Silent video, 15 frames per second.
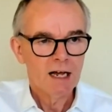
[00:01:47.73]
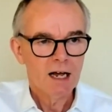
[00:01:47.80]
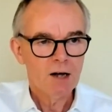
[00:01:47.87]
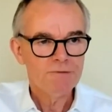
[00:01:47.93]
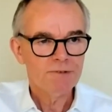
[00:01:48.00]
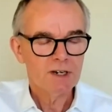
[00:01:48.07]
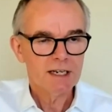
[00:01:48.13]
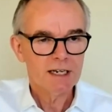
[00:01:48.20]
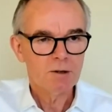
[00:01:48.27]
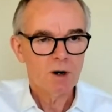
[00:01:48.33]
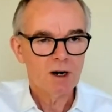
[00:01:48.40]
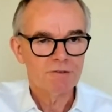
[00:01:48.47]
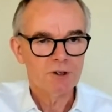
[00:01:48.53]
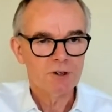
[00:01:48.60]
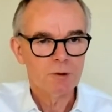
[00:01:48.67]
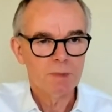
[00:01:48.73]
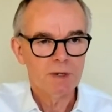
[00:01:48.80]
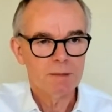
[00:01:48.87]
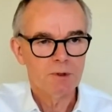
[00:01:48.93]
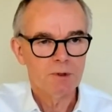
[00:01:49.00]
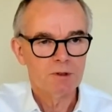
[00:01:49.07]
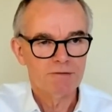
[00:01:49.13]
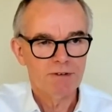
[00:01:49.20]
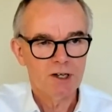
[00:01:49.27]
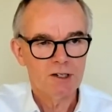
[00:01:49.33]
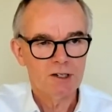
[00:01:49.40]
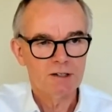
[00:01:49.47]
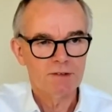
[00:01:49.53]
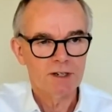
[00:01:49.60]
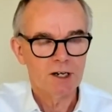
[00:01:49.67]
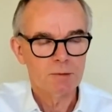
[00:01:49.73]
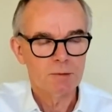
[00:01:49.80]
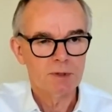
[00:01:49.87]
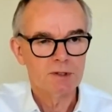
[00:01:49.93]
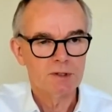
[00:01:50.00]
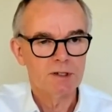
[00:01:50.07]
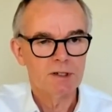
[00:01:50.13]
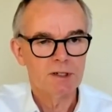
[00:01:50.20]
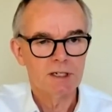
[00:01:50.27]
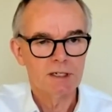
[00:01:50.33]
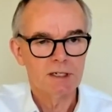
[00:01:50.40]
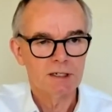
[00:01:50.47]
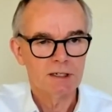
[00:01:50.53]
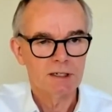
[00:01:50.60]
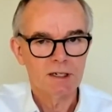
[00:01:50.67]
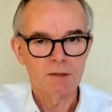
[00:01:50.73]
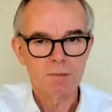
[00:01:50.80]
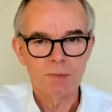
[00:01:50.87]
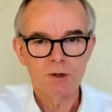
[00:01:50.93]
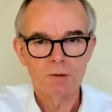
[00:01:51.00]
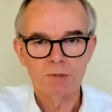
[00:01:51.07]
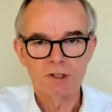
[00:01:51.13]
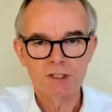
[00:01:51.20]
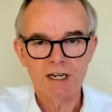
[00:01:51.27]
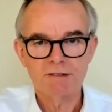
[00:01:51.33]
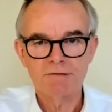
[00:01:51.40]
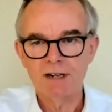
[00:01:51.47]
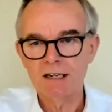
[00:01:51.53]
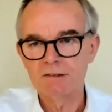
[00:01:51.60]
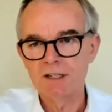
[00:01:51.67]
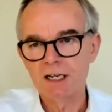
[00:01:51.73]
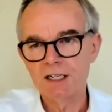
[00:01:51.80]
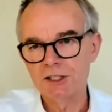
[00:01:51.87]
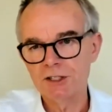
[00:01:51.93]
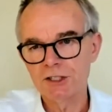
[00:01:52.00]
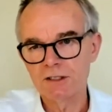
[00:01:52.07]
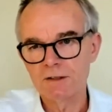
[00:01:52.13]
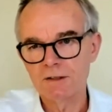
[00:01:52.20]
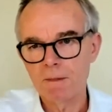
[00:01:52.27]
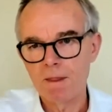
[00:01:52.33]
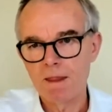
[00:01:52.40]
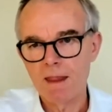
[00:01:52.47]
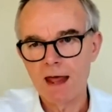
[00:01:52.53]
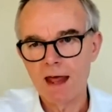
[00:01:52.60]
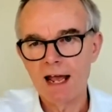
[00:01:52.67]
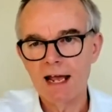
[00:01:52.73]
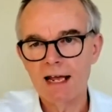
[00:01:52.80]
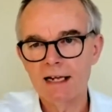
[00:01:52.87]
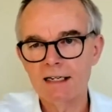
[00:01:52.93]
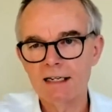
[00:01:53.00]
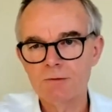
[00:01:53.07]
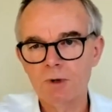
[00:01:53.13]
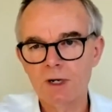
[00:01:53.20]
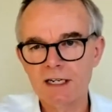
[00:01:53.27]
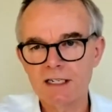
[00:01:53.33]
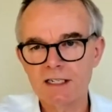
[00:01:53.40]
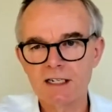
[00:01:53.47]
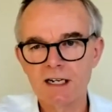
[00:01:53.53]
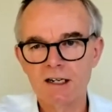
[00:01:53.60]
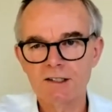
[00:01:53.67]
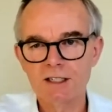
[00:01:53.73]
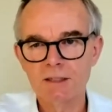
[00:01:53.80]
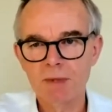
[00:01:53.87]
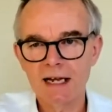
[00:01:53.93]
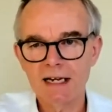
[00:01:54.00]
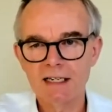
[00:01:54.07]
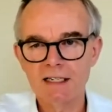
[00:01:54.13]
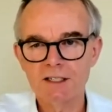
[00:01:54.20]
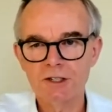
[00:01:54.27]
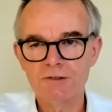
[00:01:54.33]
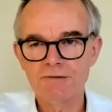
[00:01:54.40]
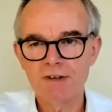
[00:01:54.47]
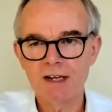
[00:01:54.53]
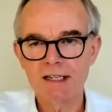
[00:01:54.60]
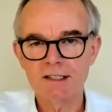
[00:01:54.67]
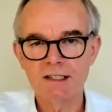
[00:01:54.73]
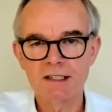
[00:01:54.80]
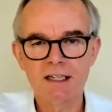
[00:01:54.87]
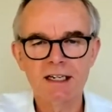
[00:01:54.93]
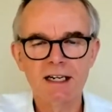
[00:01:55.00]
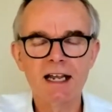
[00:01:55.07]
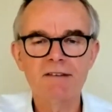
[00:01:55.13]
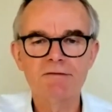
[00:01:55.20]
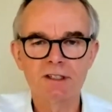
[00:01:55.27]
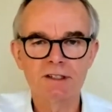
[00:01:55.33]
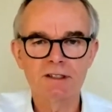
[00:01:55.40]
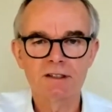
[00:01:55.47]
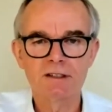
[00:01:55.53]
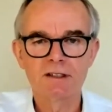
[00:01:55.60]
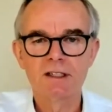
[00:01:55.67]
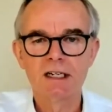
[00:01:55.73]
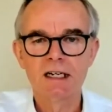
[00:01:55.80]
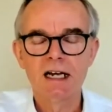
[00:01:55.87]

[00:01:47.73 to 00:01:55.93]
Hopefully quite a few people have heard of the Open Compute Project Foundation and when it started back in 2011.